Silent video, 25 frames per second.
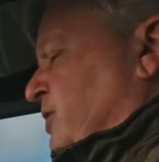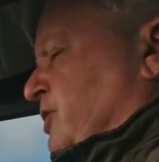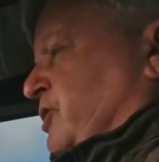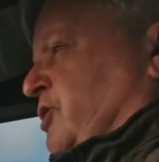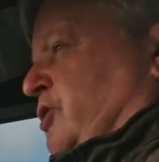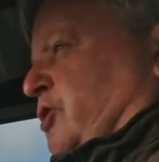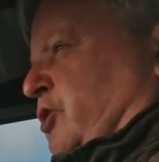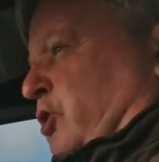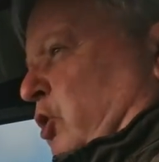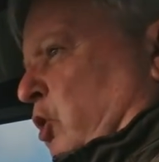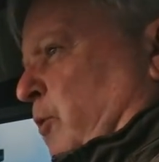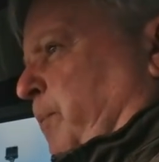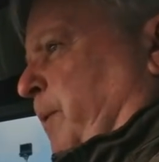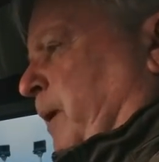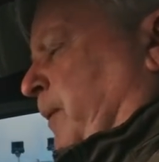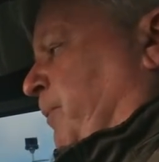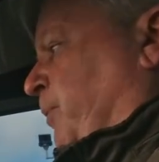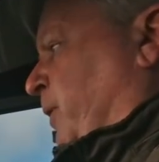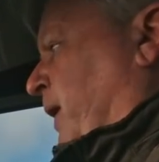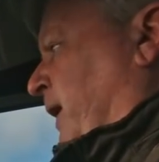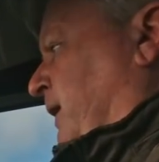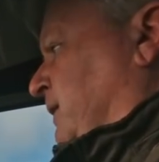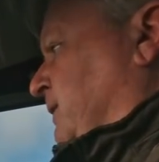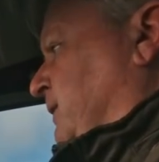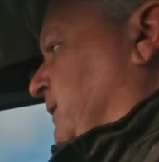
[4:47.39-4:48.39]

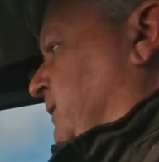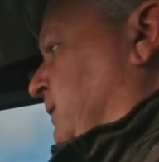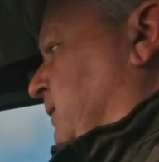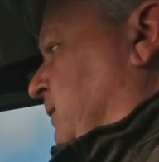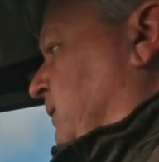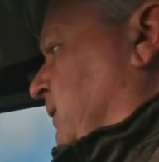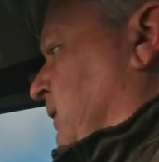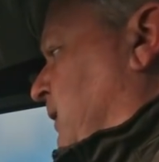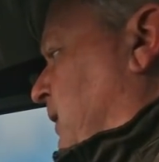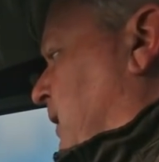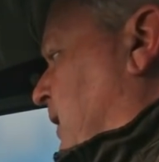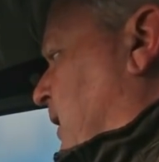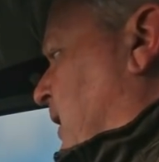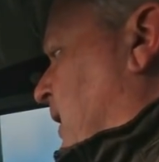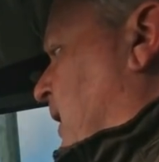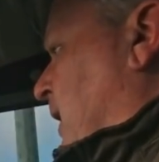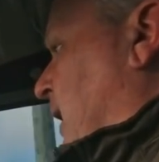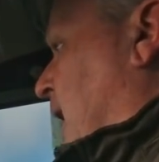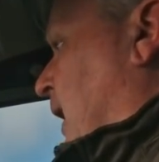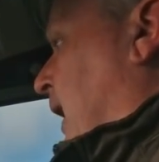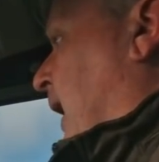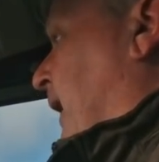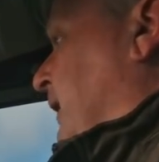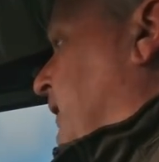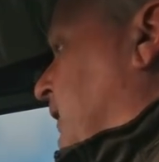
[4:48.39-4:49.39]
super practical
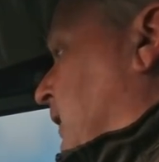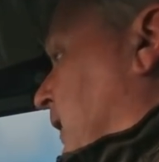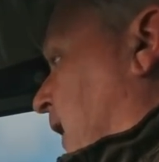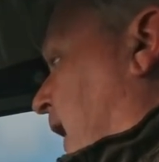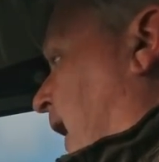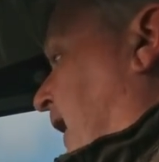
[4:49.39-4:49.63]
and